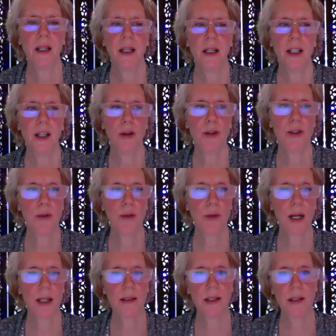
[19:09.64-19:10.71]
He also
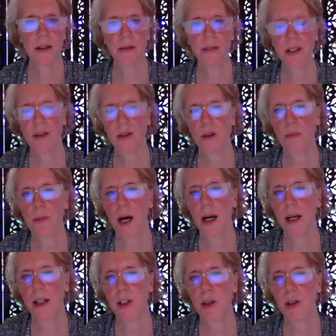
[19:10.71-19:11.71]
writes that the physical body,